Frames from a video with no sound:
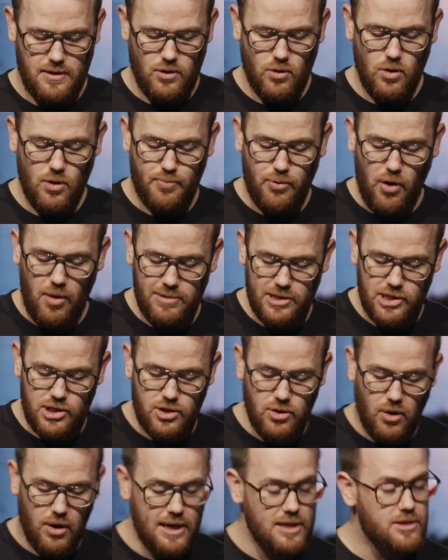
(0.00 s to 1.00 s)
You were promised
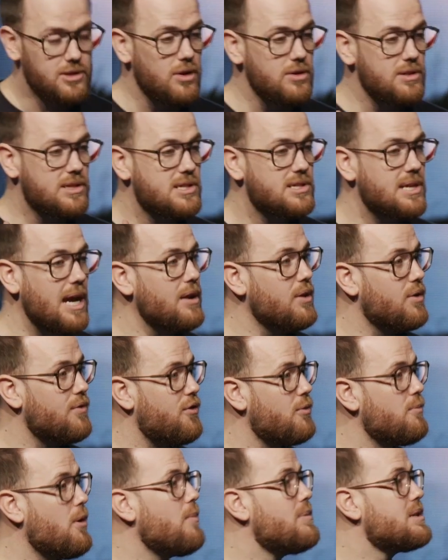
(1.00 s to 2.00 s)
joy, don't settle
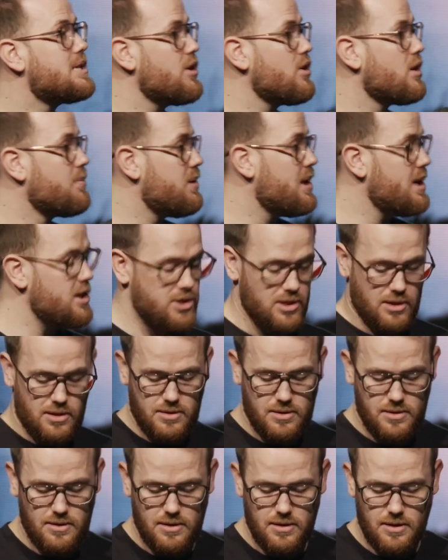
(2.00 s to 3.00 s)
for momentary pleasure.
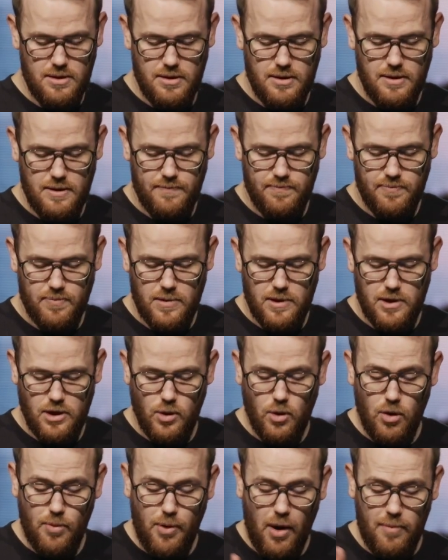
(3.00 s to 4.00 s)

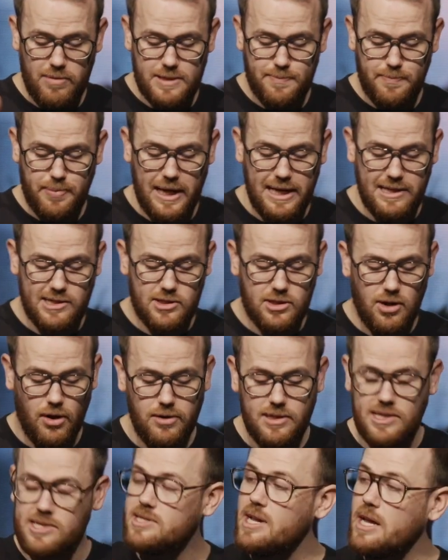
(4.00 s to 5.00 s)
You were promised peace,
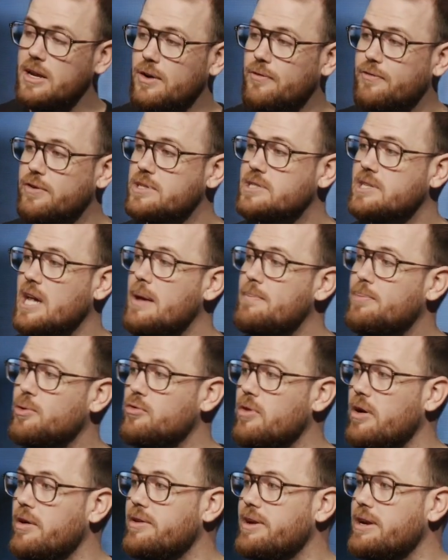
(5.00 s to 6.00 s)
don't settle for
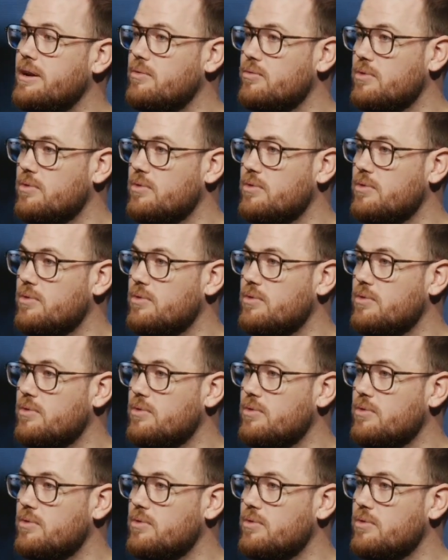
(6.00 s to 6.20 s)
temporary